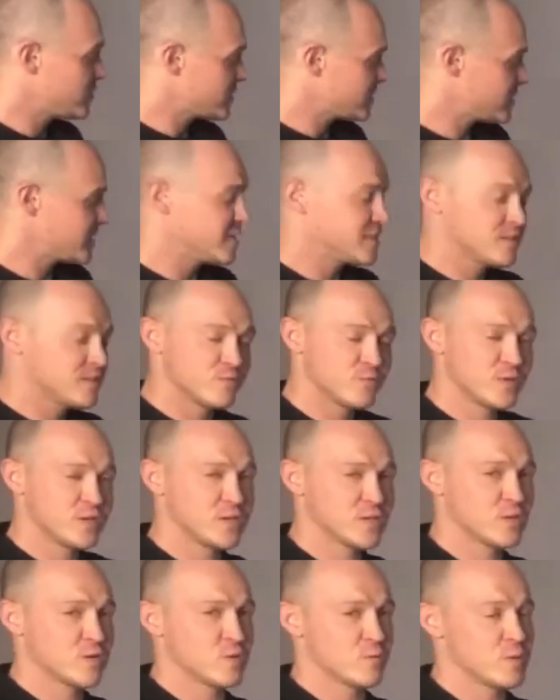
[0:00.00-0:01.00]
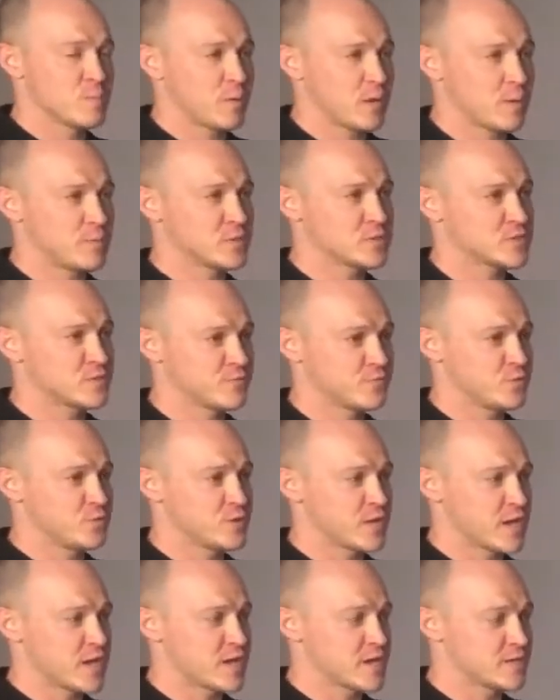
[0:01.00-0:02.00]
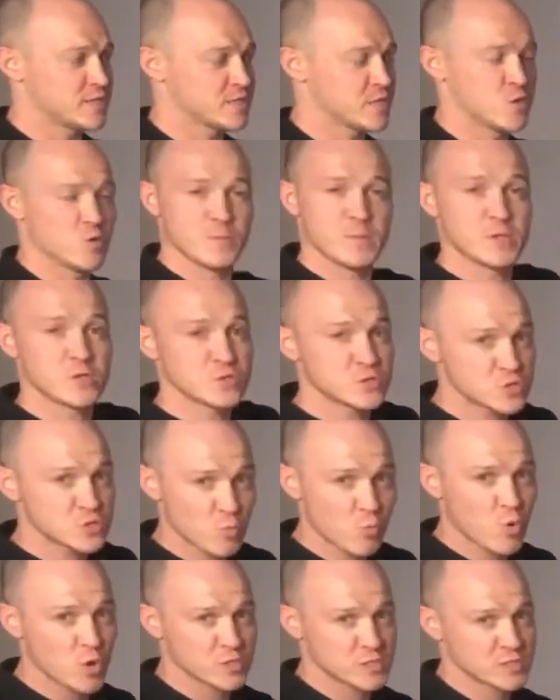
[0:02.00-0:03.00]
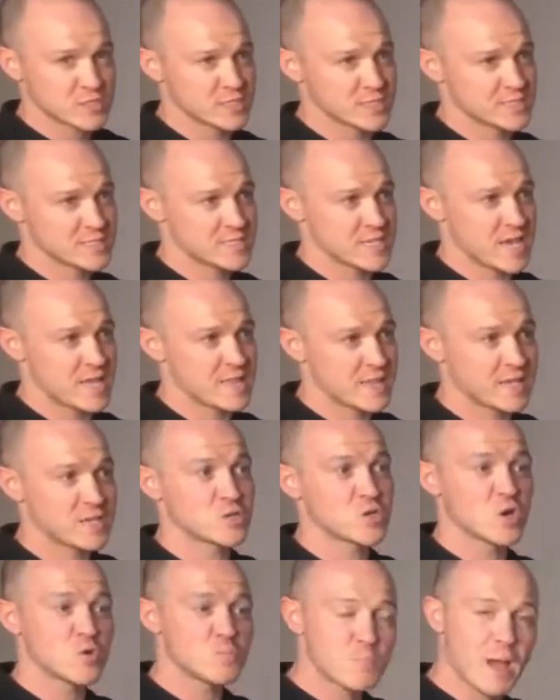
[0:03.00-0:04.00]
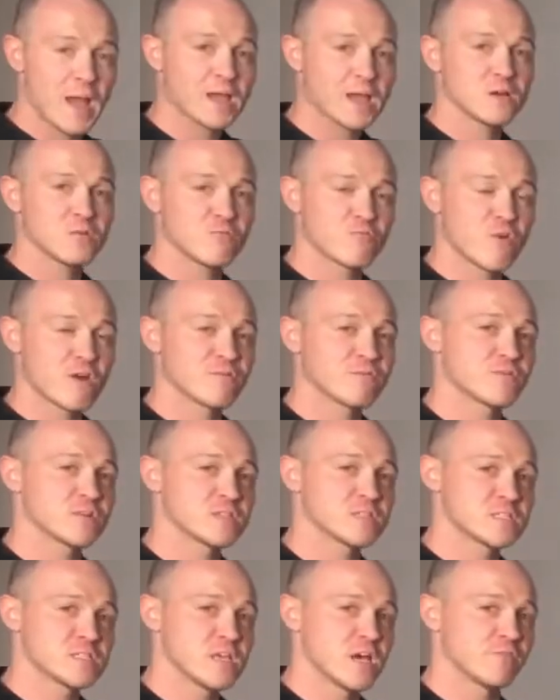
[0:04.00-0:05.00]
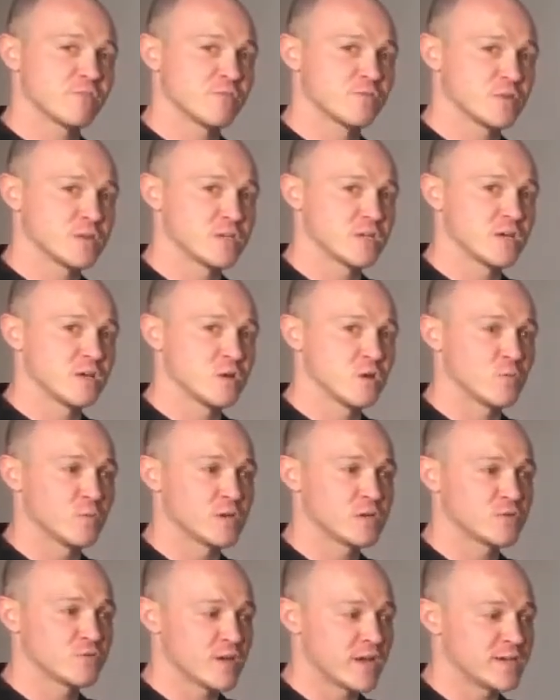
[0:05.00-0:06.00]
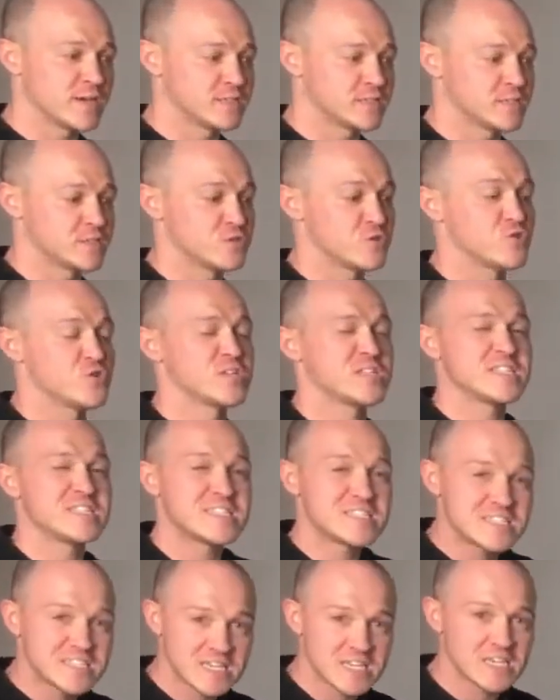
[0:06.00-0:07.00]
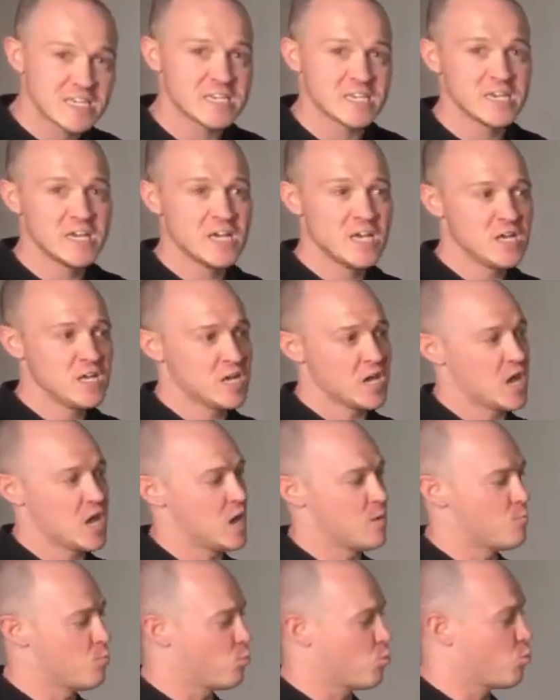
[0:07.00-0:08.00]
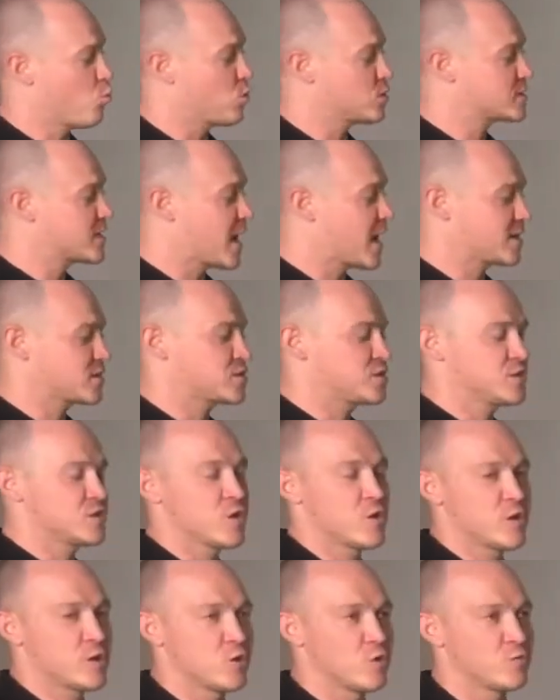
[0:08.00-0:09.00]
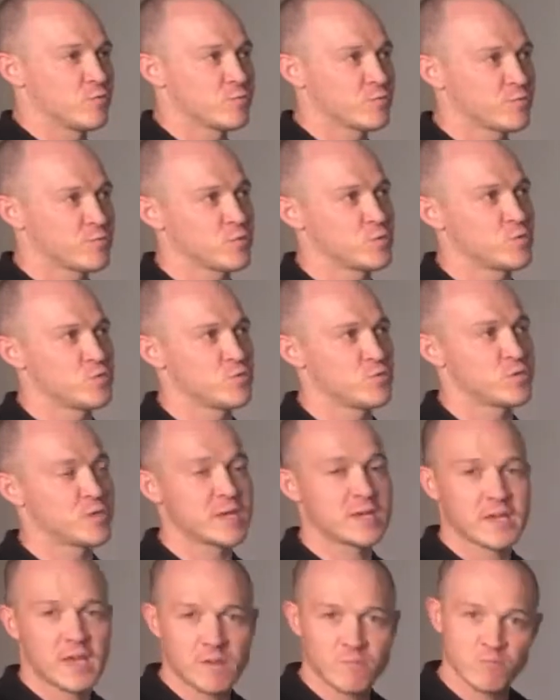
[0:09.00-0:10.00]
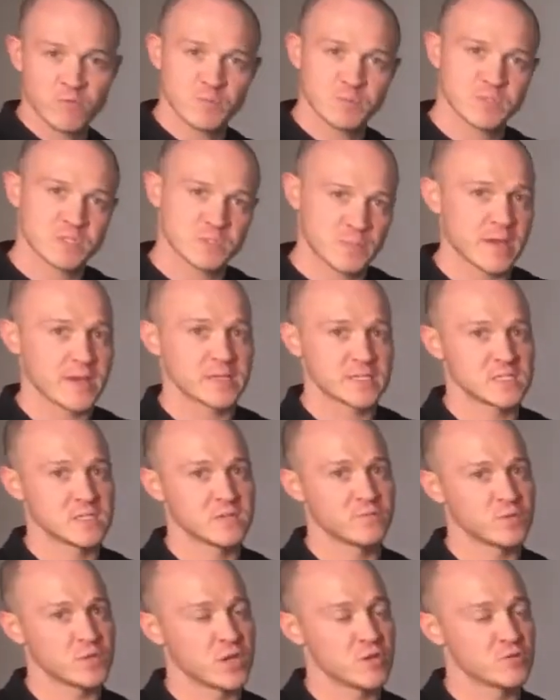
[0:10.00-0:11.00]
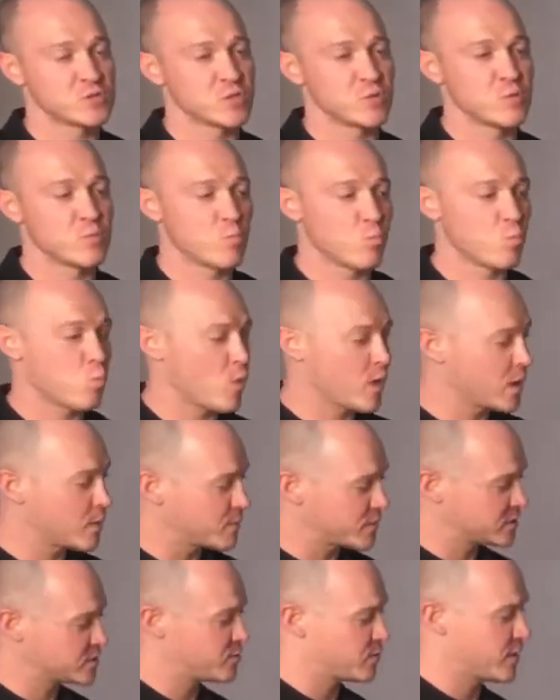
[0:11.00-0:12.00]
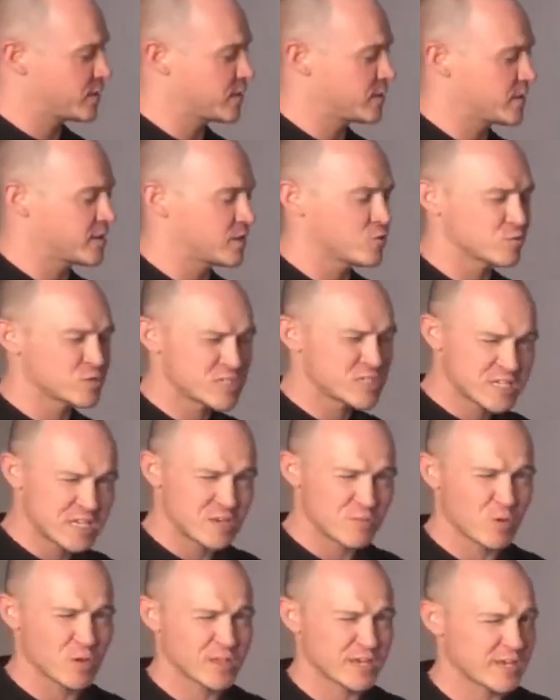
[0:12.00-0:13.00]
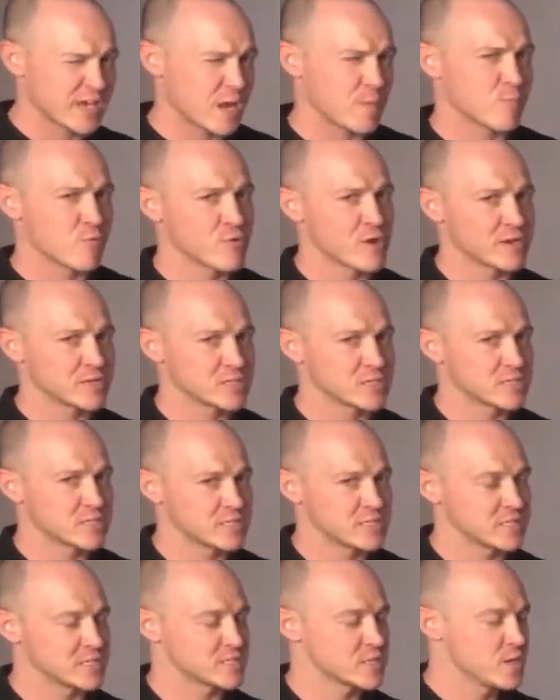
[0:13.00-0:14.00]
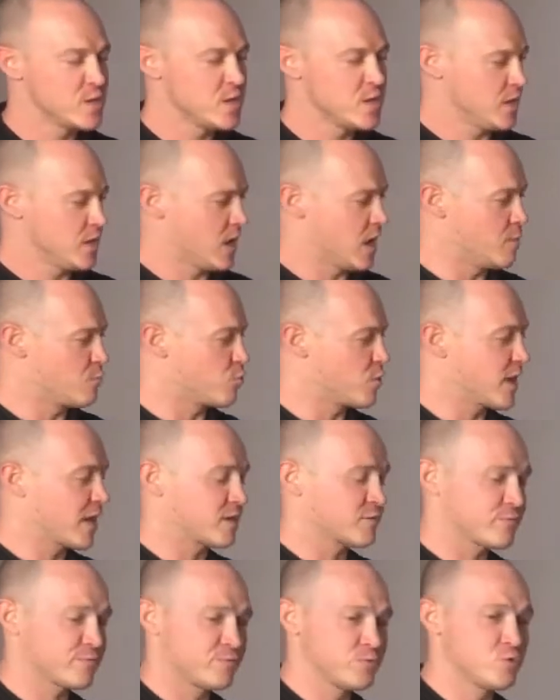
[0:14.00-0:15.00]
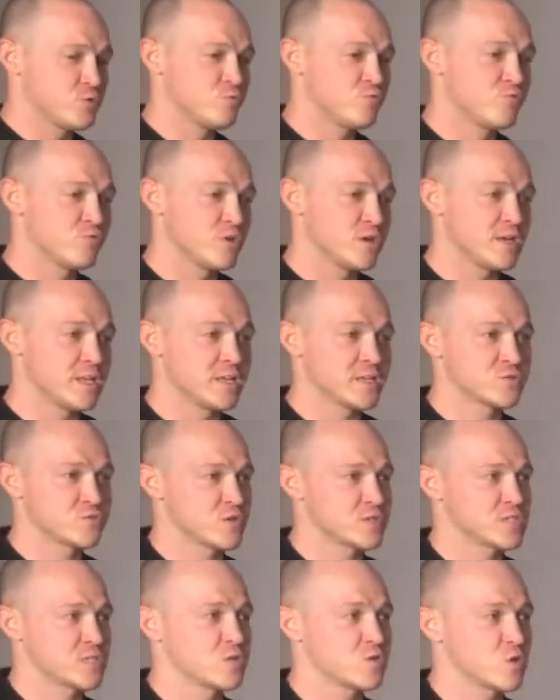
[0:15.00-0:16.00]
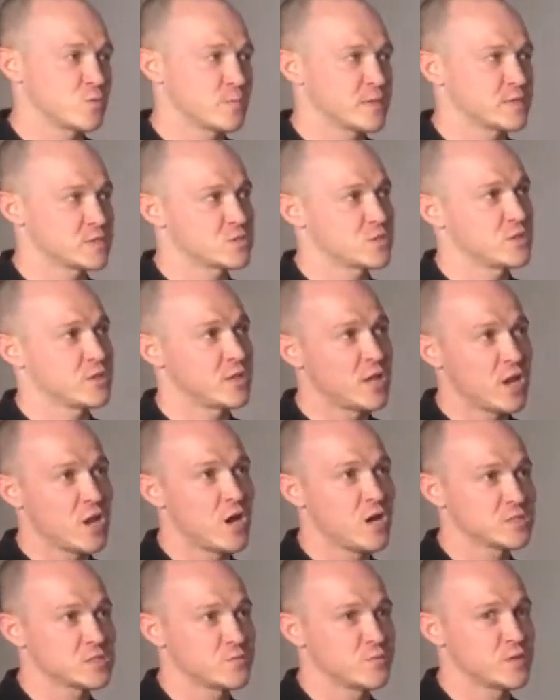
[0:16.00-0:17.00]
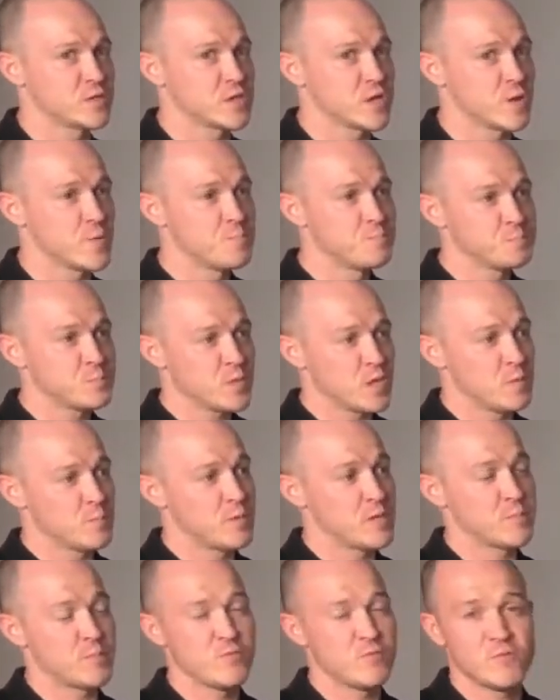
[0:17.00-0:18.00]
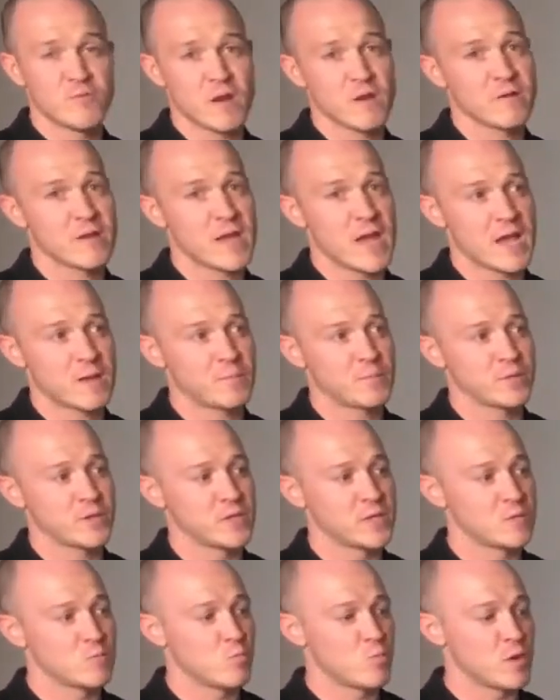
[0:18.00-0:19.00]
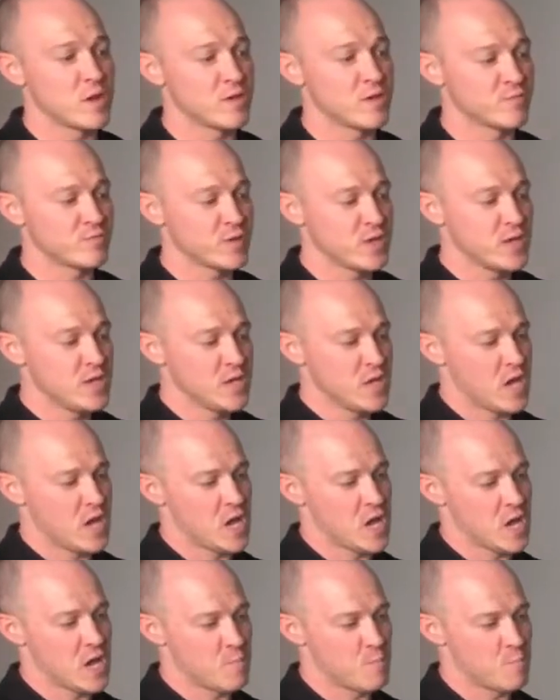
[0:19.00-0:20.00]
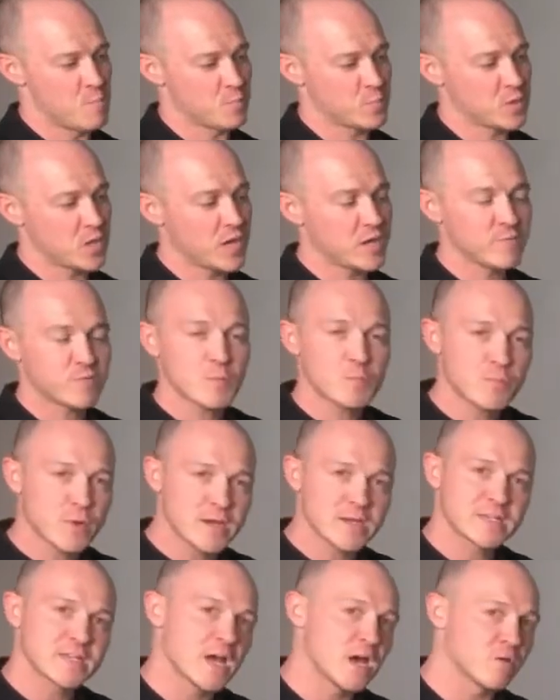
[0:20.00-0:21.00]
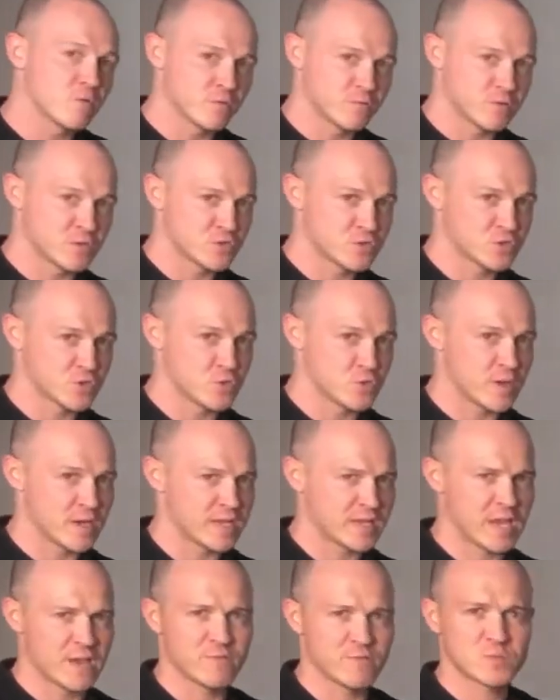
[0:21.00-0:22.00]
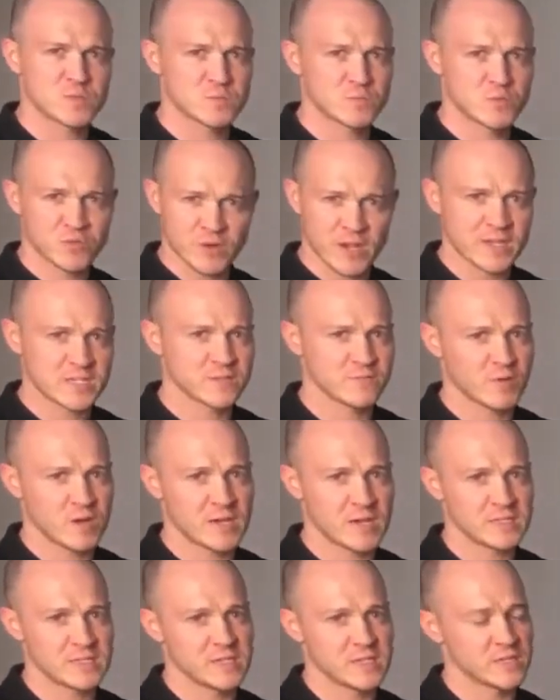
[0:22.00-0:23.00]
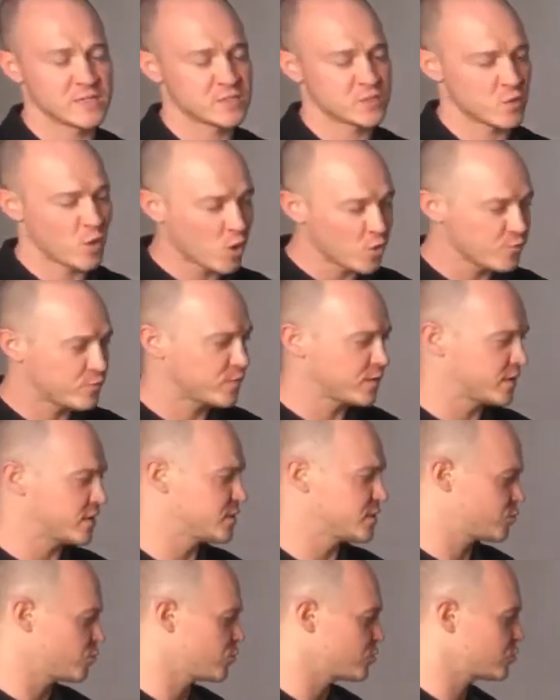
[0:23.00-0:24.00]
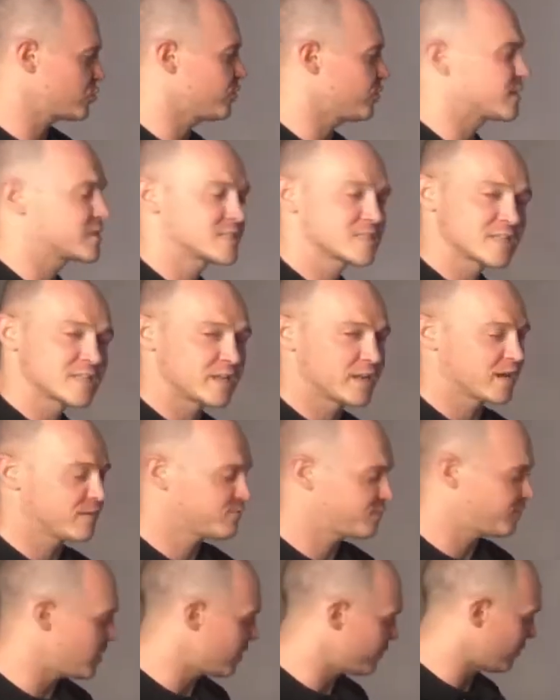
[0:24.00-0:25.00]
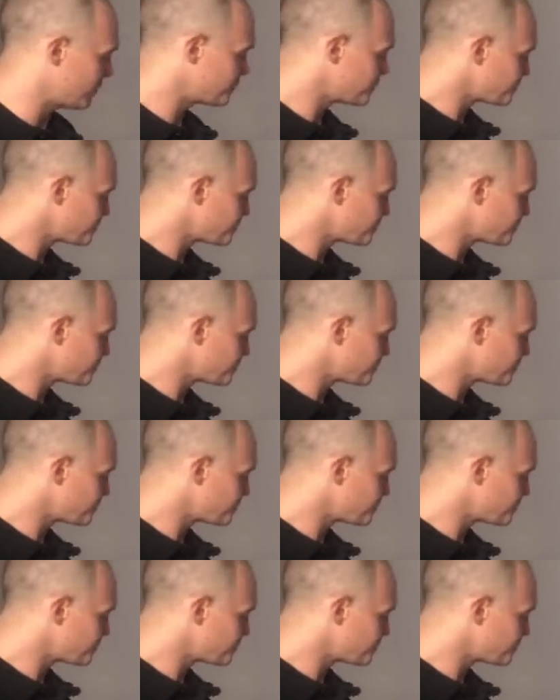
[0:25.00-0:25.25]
seen the video that we published a few days, it will be good to watch this and then go back and reference the other video that we created, and you can see what's actually going on through the camera perspective, you know. So when I'm explaining it, you'll see what the camera actually sees. We had a few really interesting comments on the last video, and people very happy with kind of the breakdown of the shoot, and it gave them some creative ideas. So hopefully this will sort of extend that further.